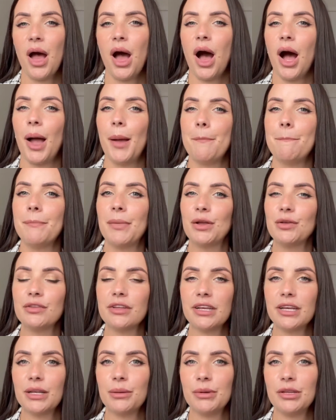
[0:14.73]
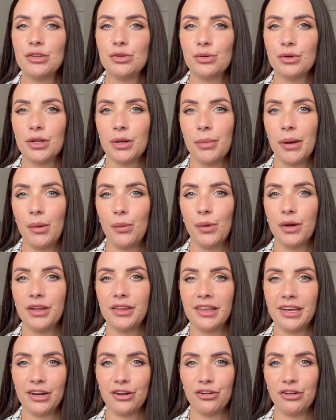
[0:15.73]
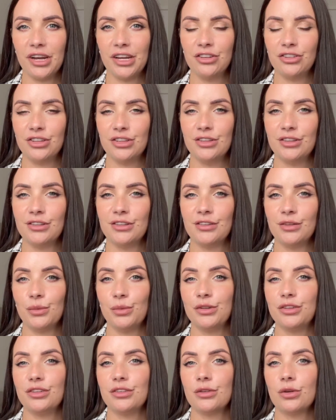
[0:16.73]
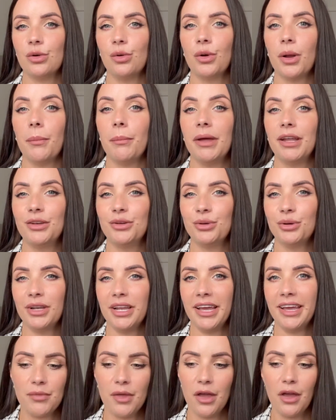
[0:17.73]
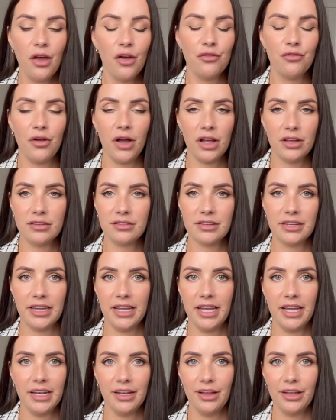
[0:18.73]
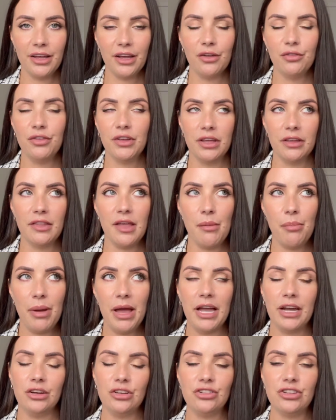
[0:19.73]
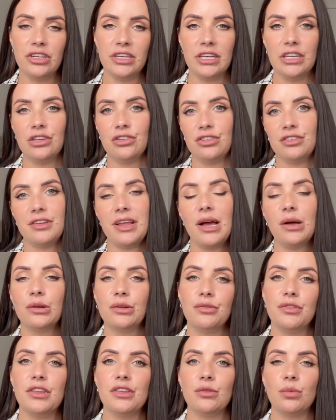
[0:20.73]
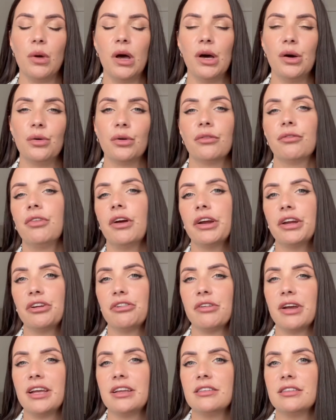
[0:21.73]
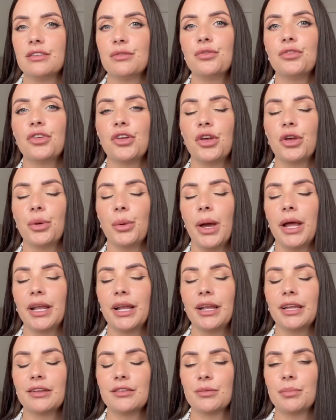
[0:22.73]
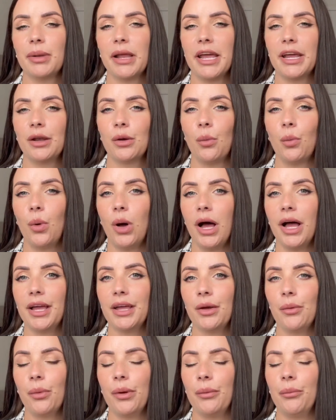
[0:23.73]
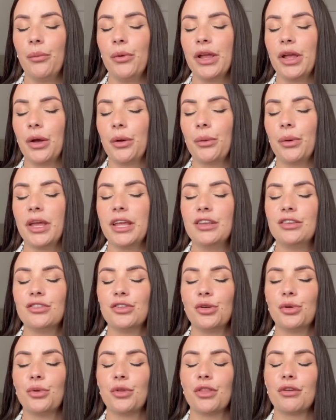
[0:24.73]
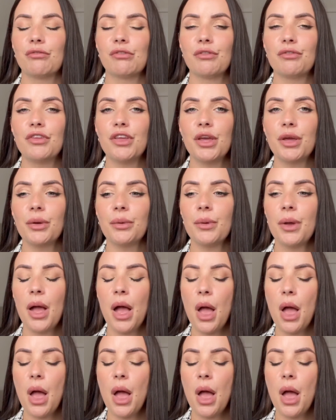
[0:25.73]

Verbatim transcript: I'm mostly going to be talking about one of their creations which is called Mandorle. Firstly, like I think their packaging is just out of this world, very creative too and I'll explain why when we go into the review.